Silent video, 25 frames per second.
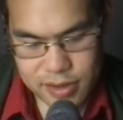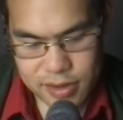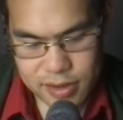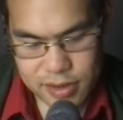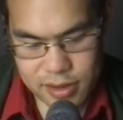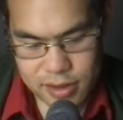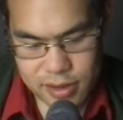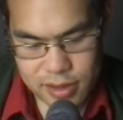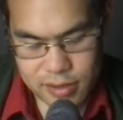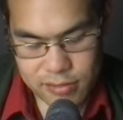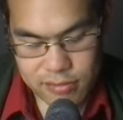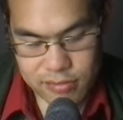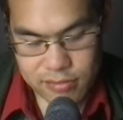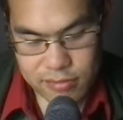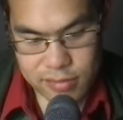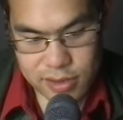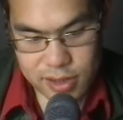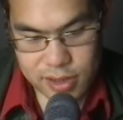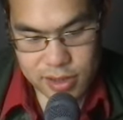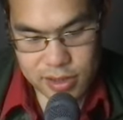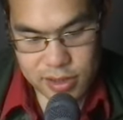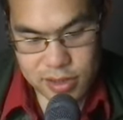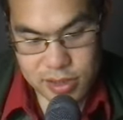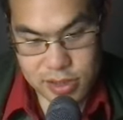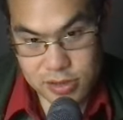
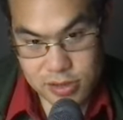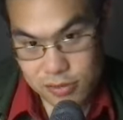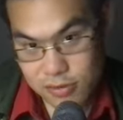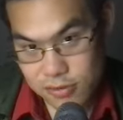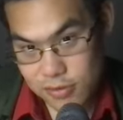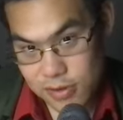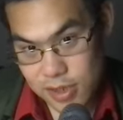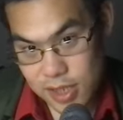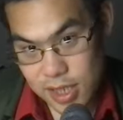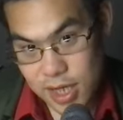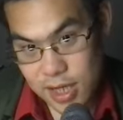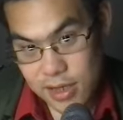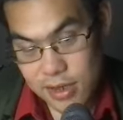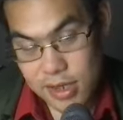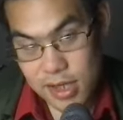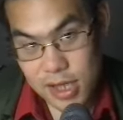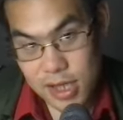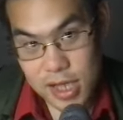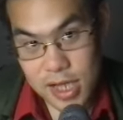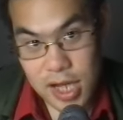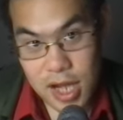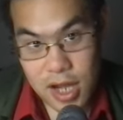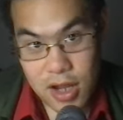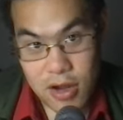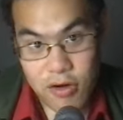Lithuania.
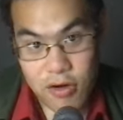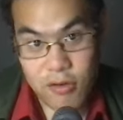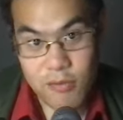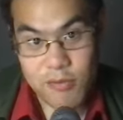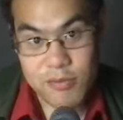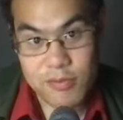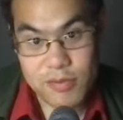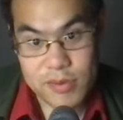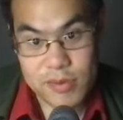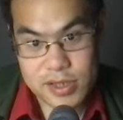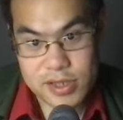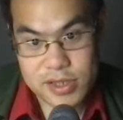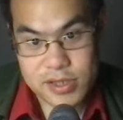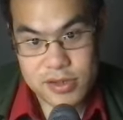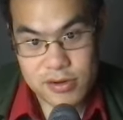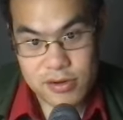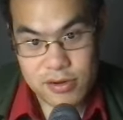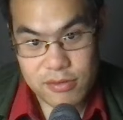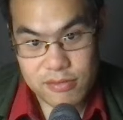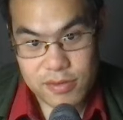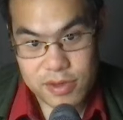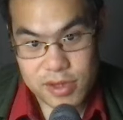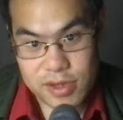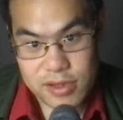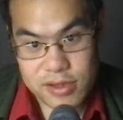And I hope it's
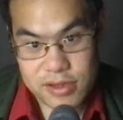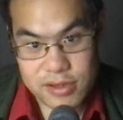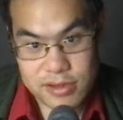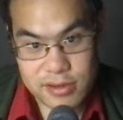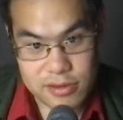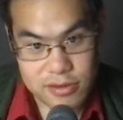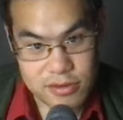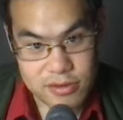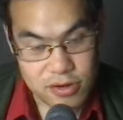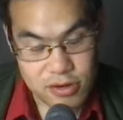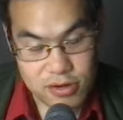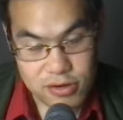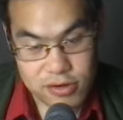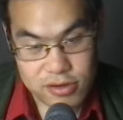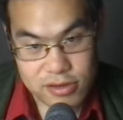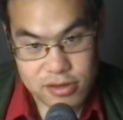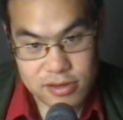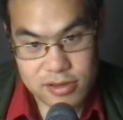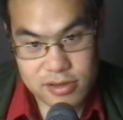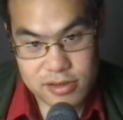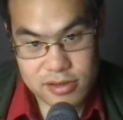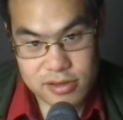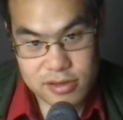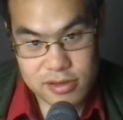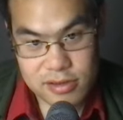gonna be the
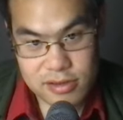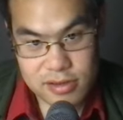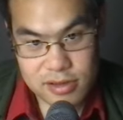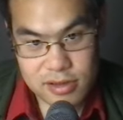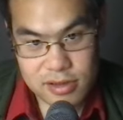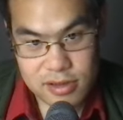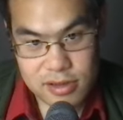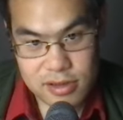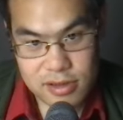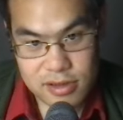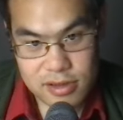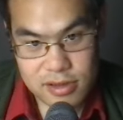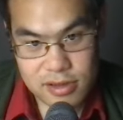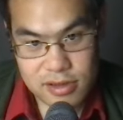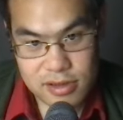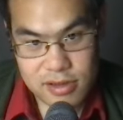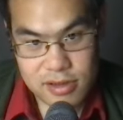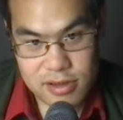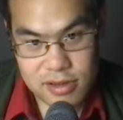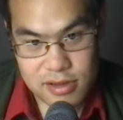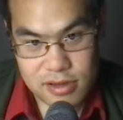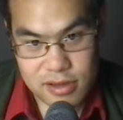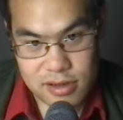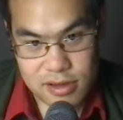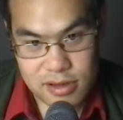deterrent.
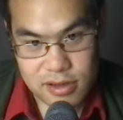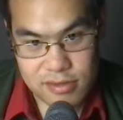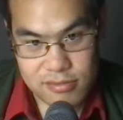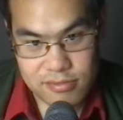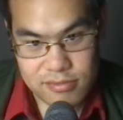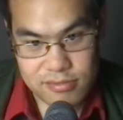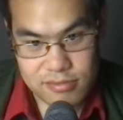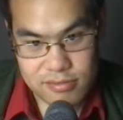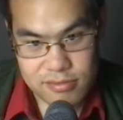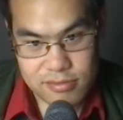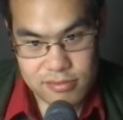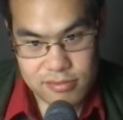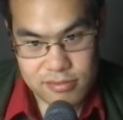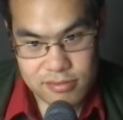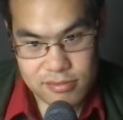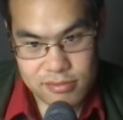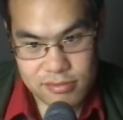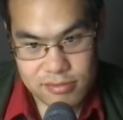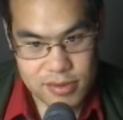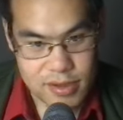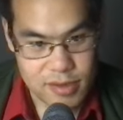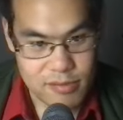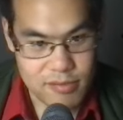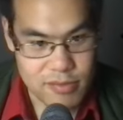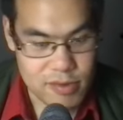
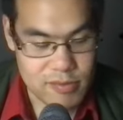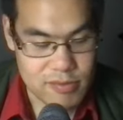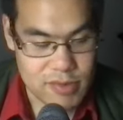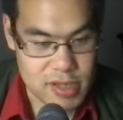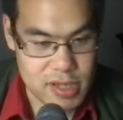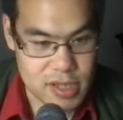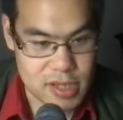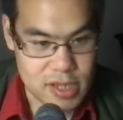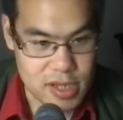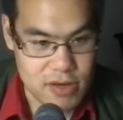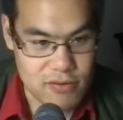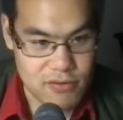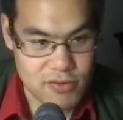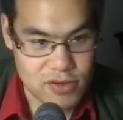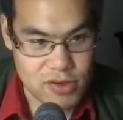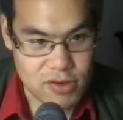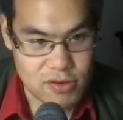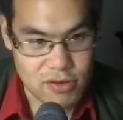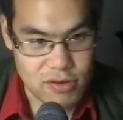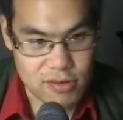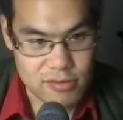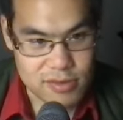But you never know.